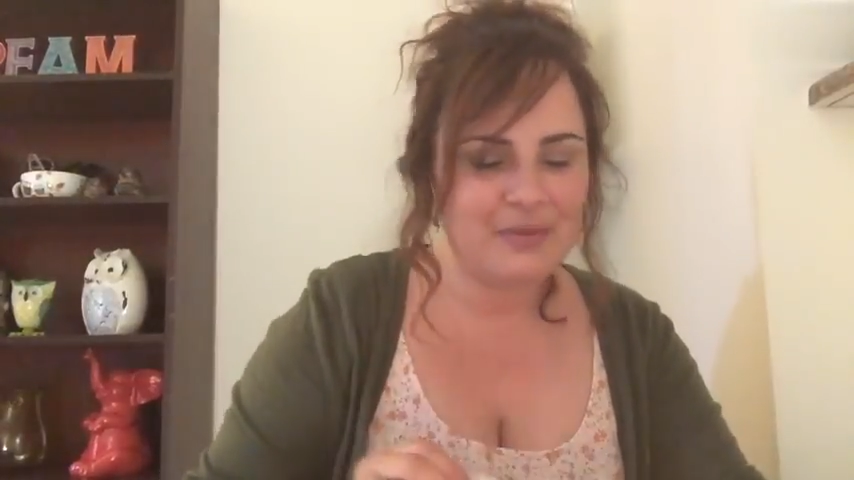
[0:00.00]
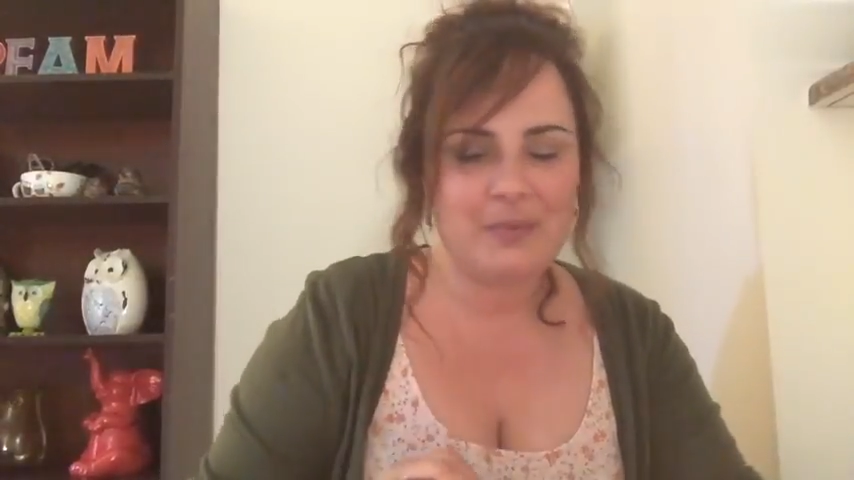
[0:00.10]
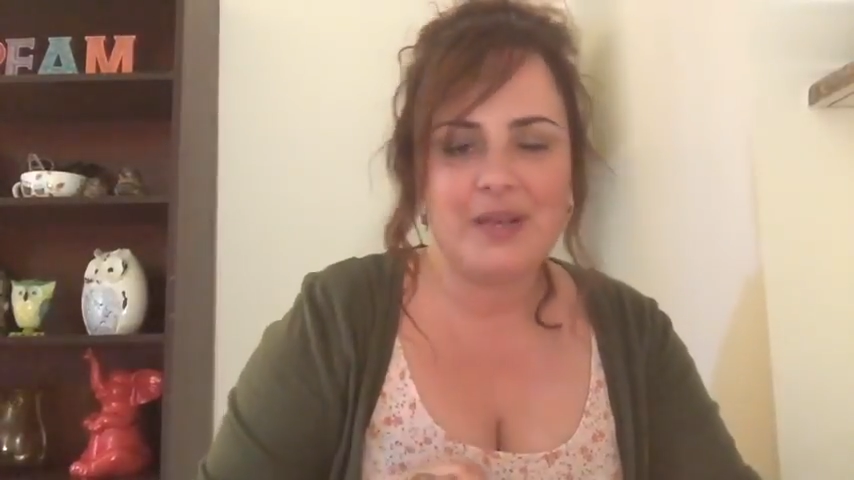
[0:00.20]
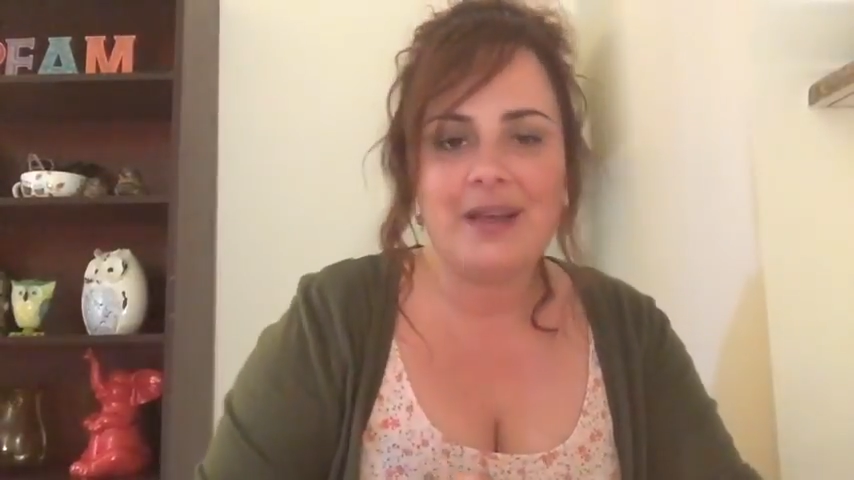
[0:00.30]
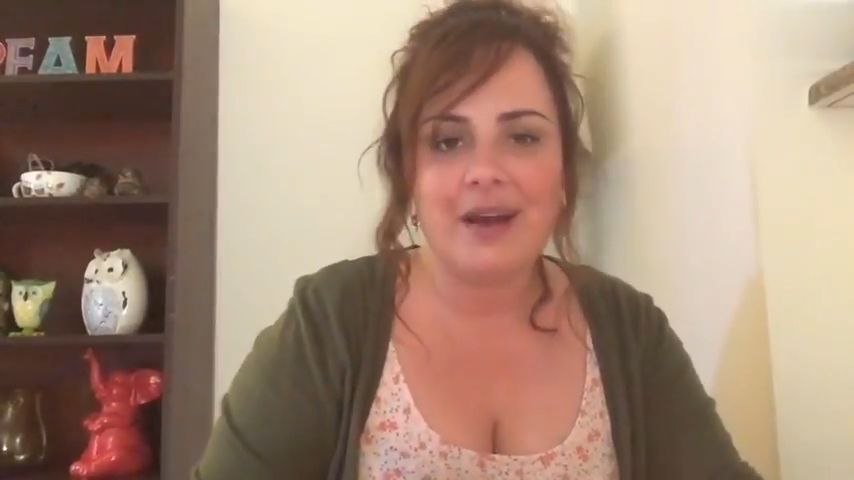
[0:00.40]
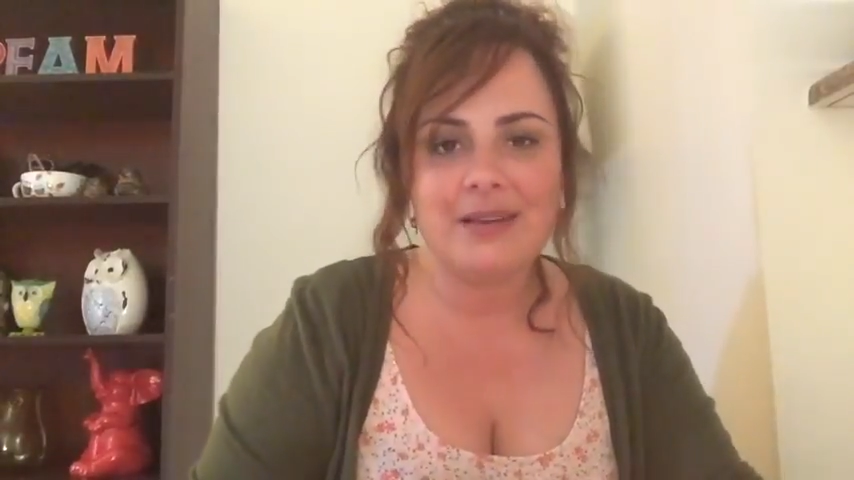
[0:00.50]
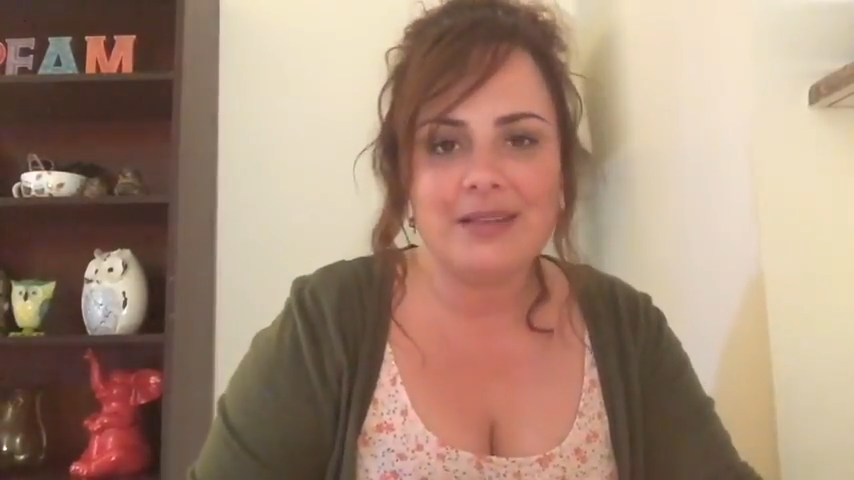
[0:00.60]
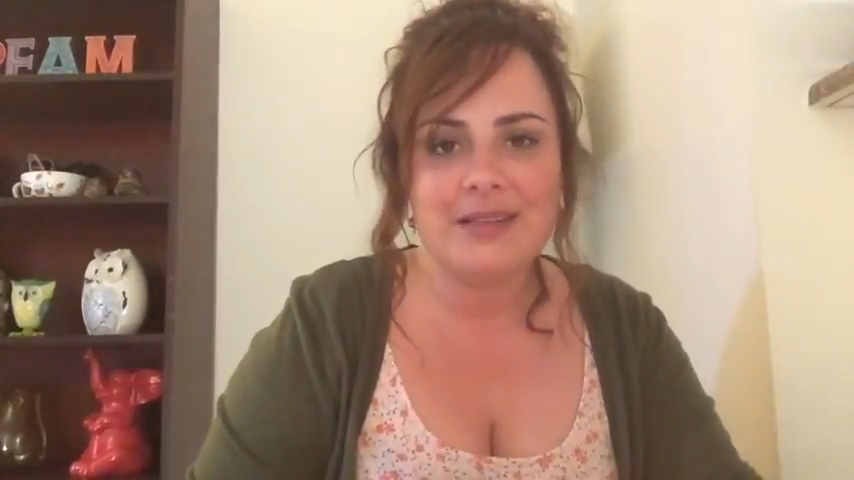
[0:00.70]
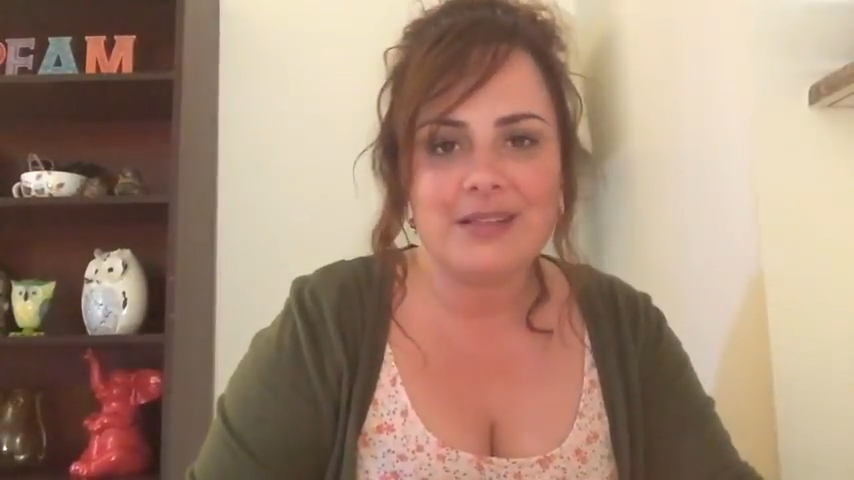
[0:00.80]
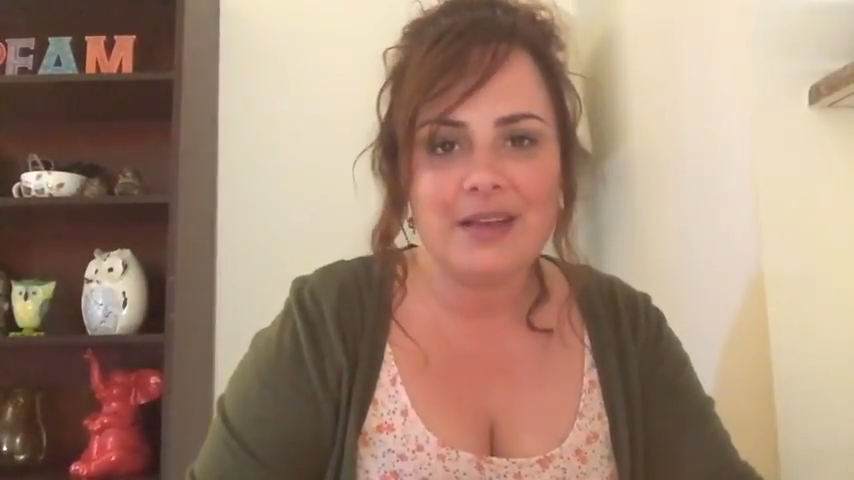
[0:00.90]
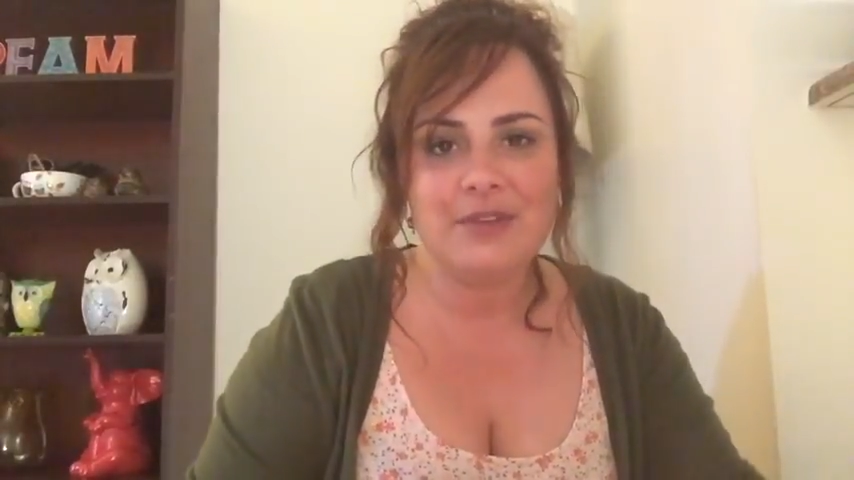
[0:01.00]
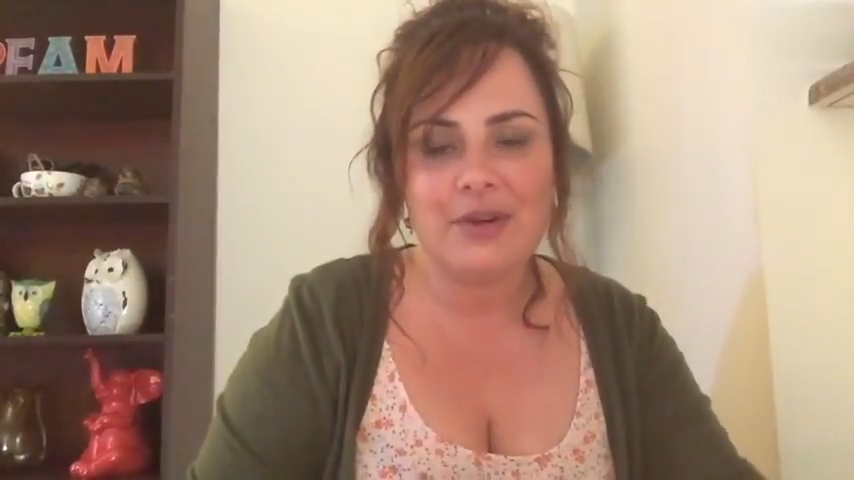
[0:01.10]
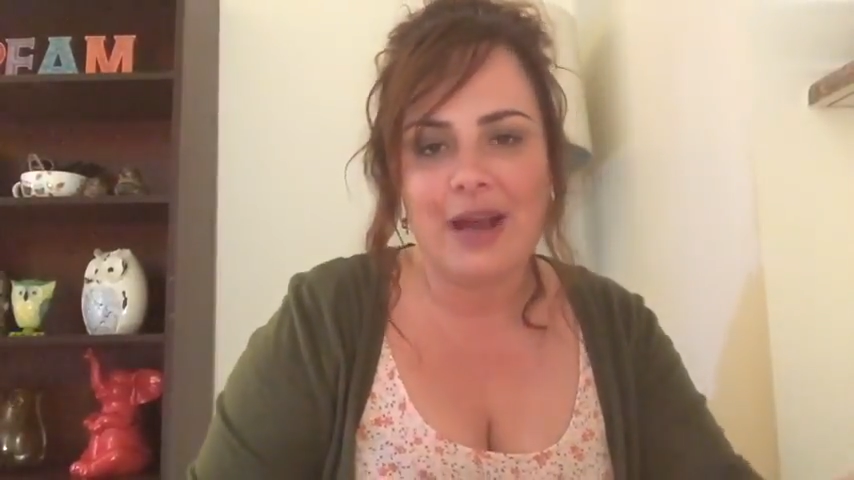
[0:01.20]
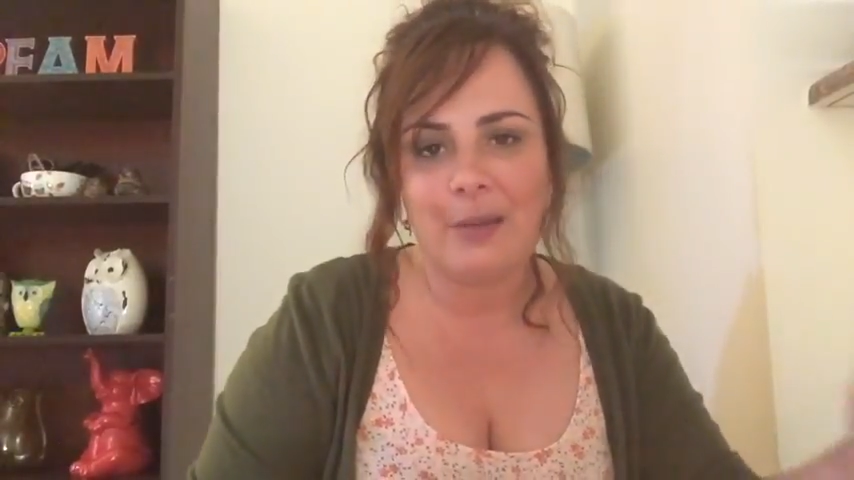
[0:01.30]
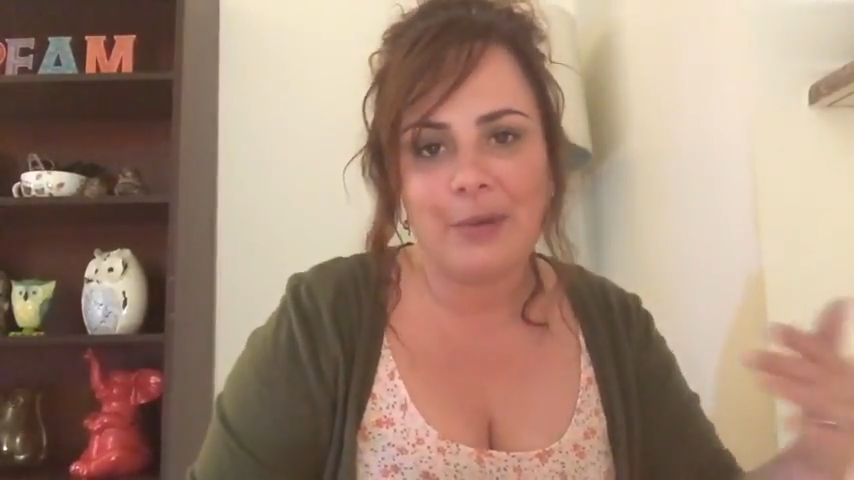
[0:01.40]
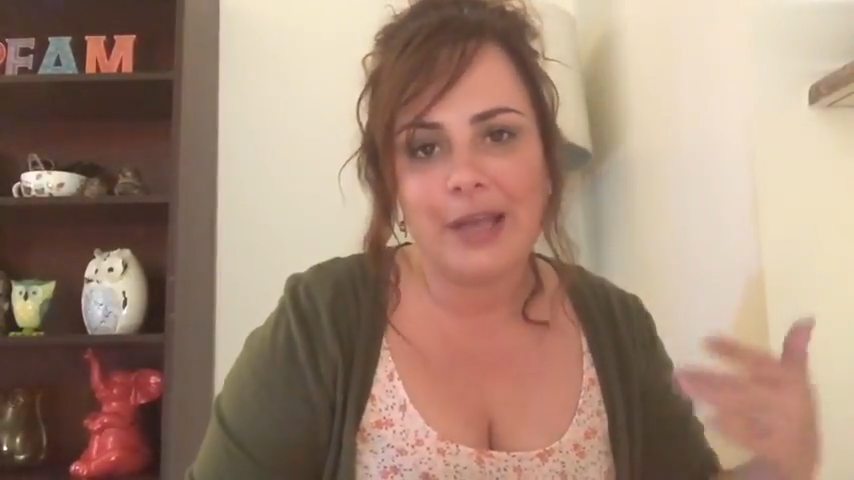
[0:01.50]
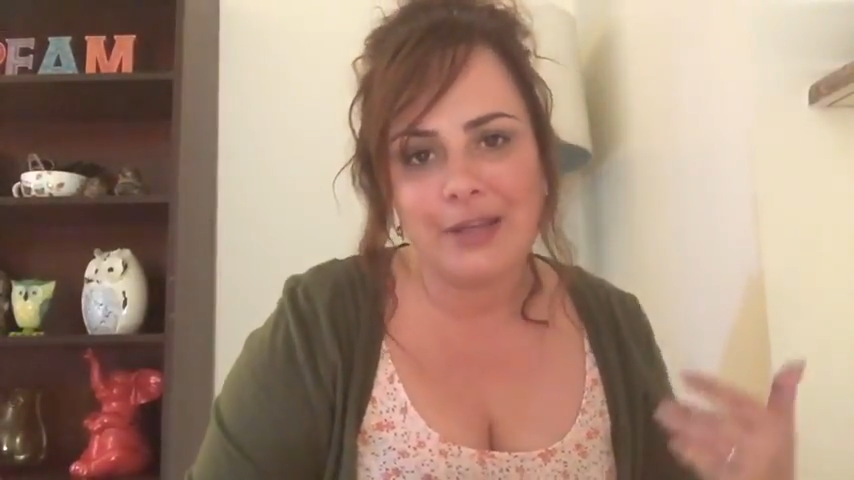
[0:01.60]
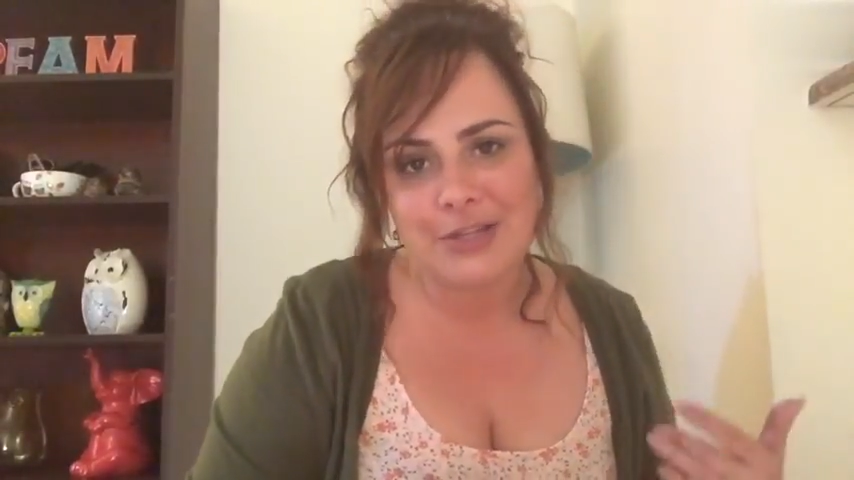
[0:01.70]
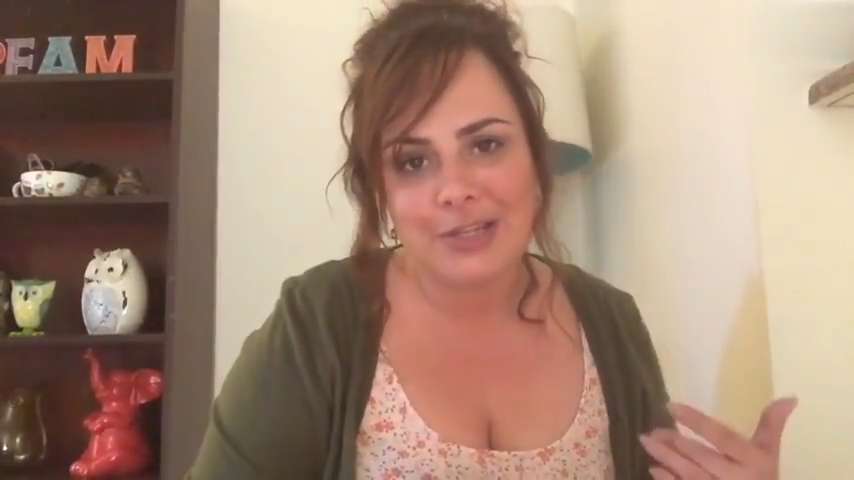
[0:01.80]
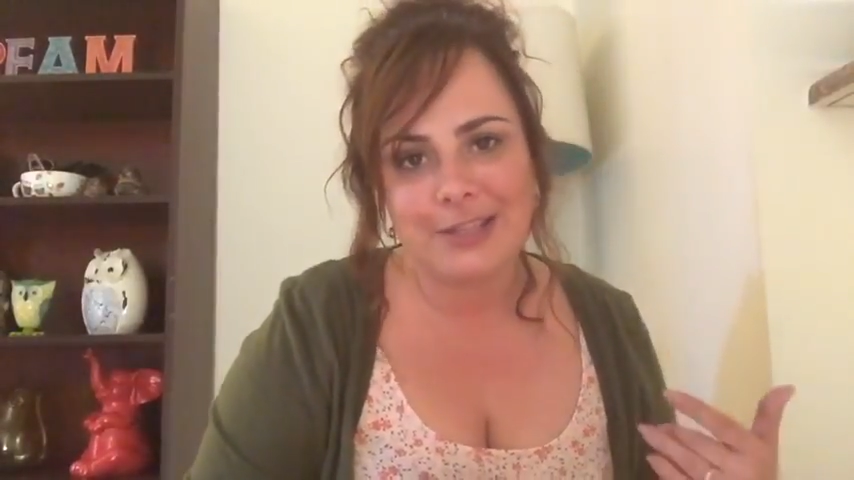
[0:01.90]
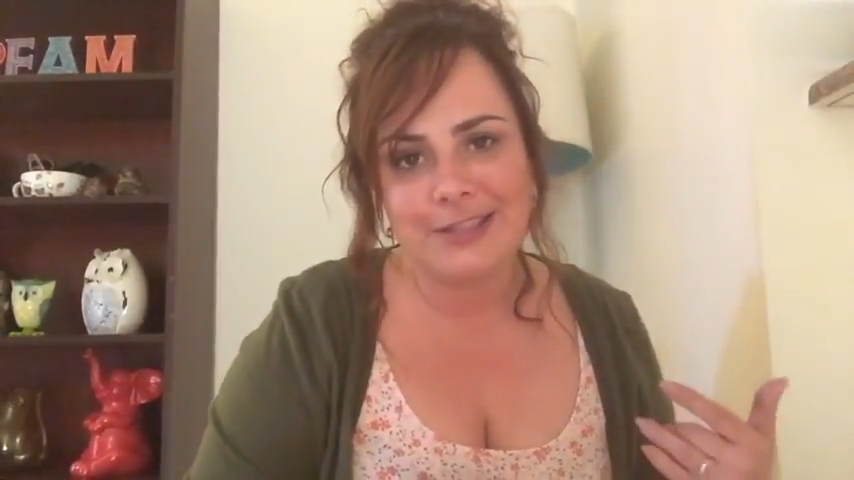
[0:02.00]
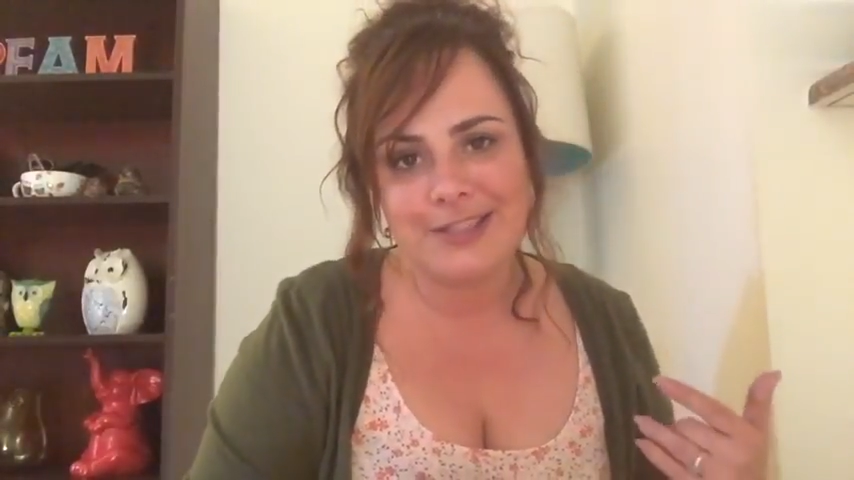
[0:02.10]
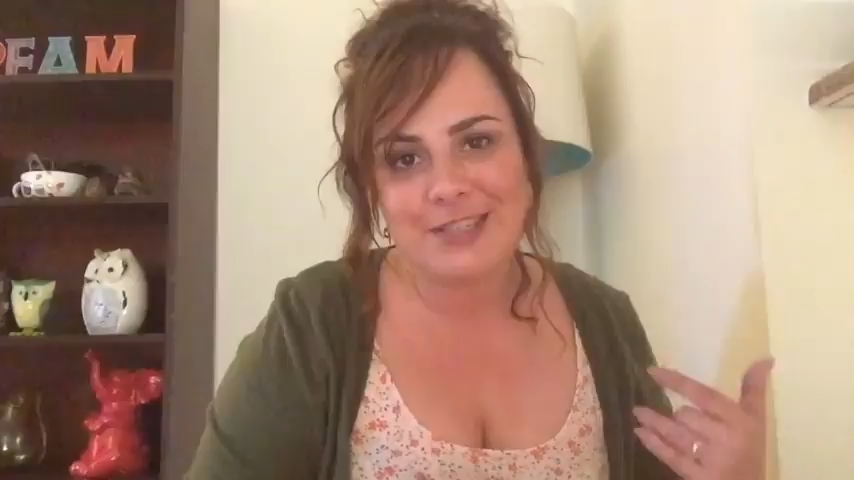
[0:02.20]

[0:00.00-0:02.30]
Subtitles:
Regardless of your apprehension